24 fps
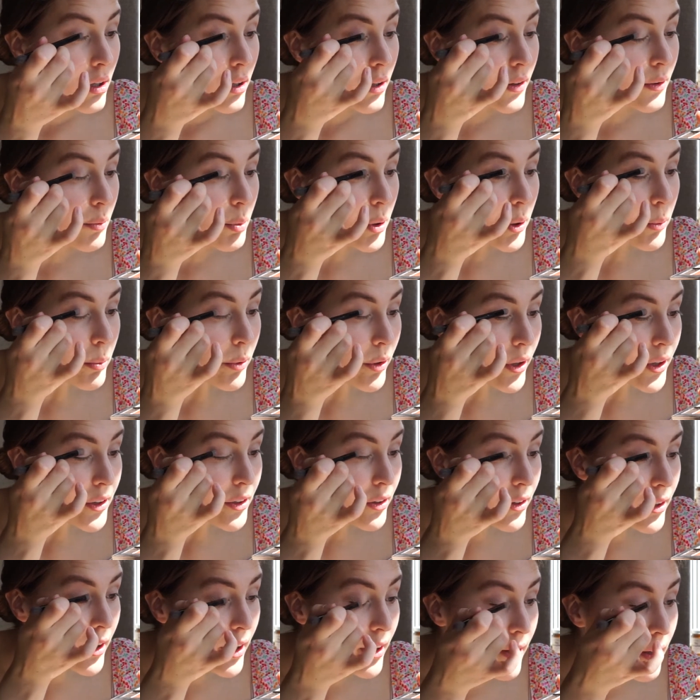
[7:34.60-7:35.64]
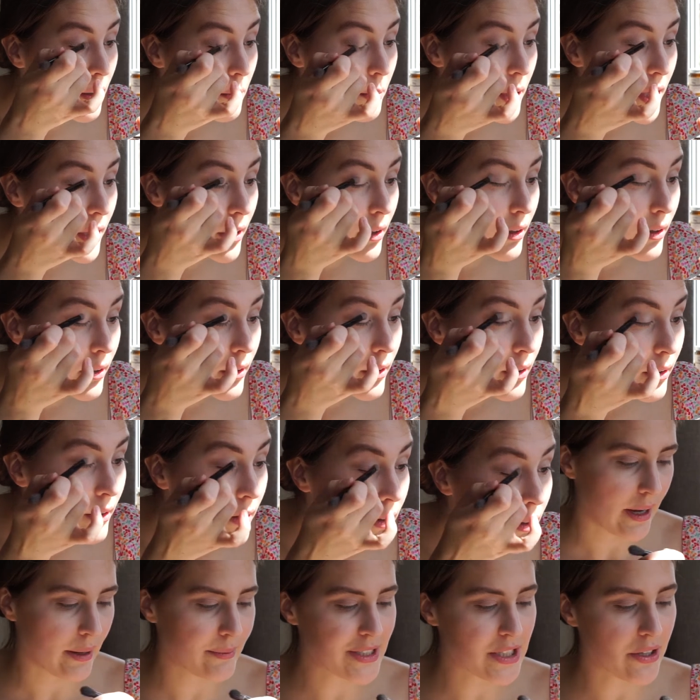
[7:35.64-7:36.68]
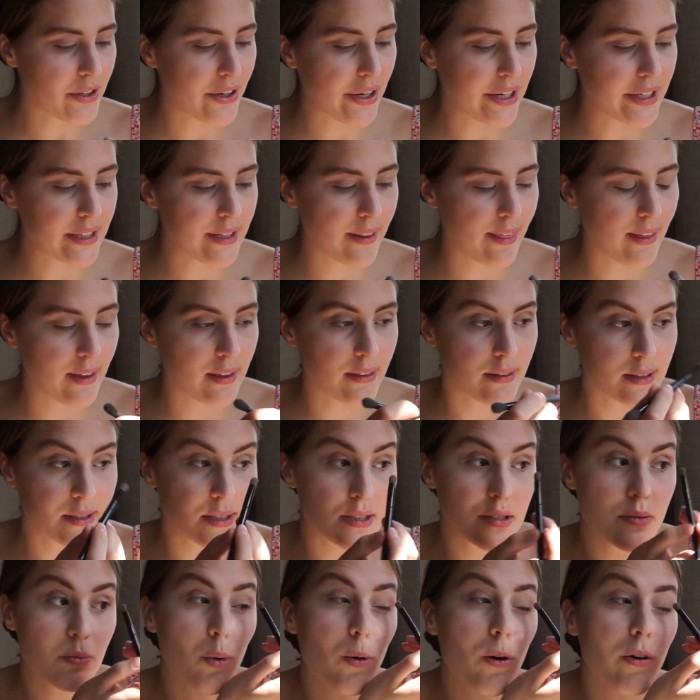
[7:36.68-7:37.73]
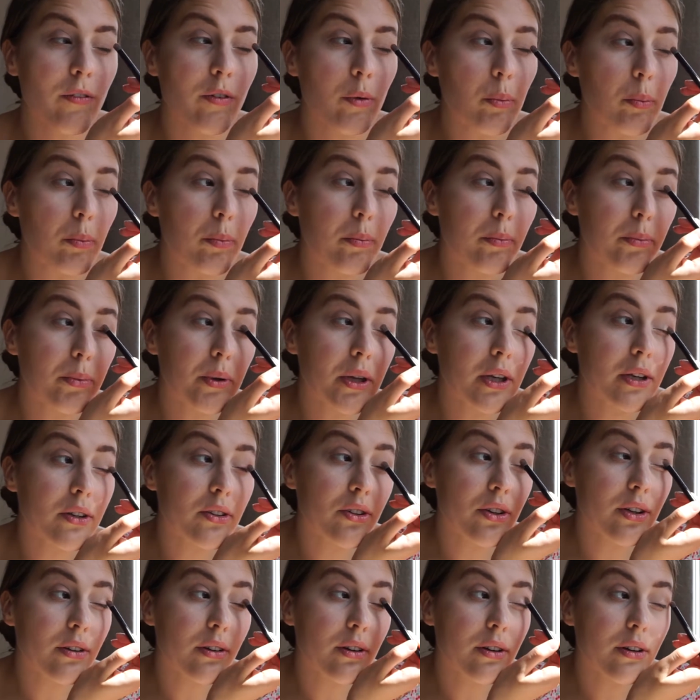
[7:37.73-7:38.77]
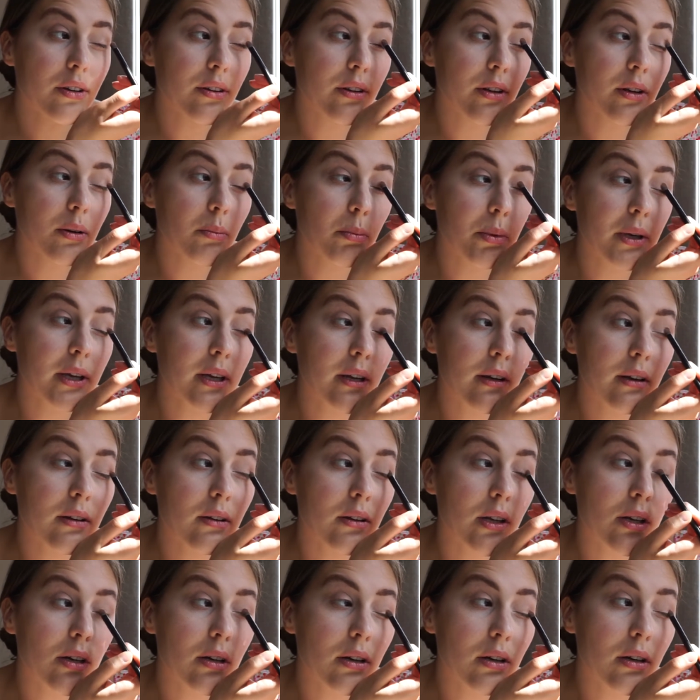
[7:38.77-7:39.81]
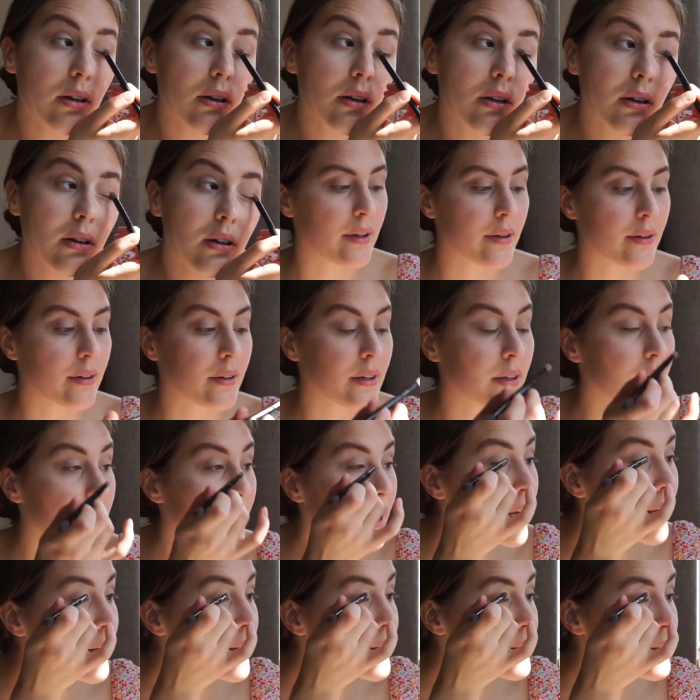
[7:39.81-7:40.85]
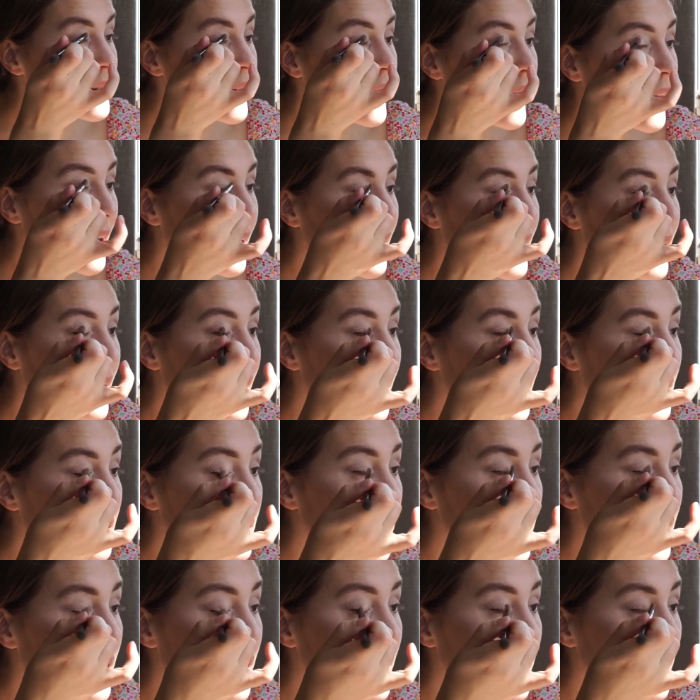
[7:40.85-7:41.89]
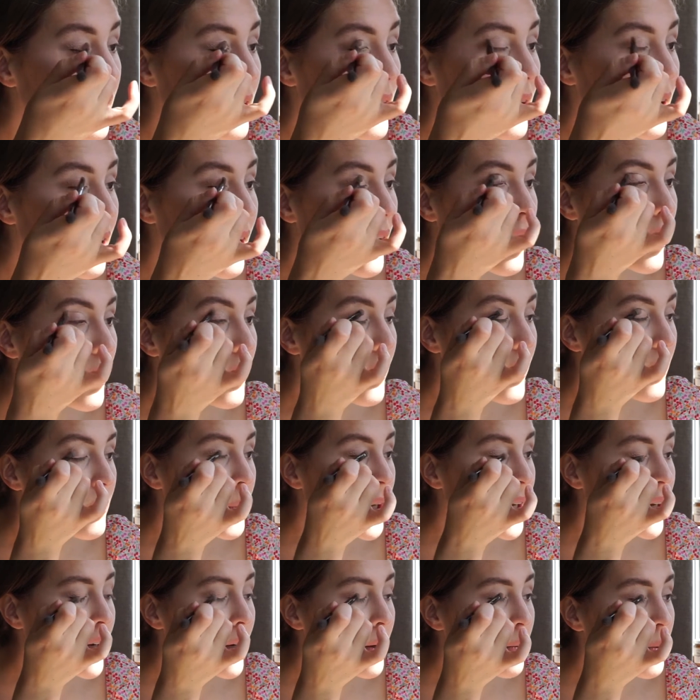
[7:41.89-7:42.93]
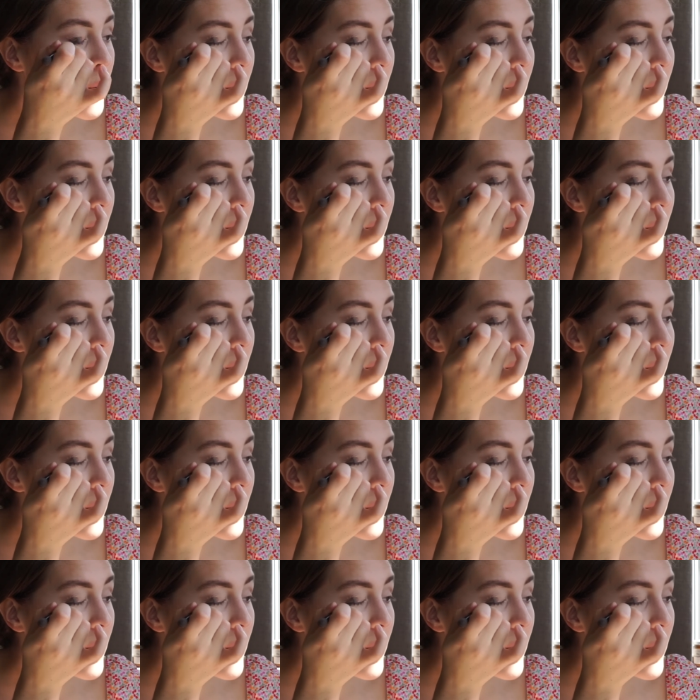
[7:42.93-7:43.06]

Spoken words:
The purple underneath, I mean. I'm starting to think this is more of a peachy look than a pink look. And like I said, I am not a makeup.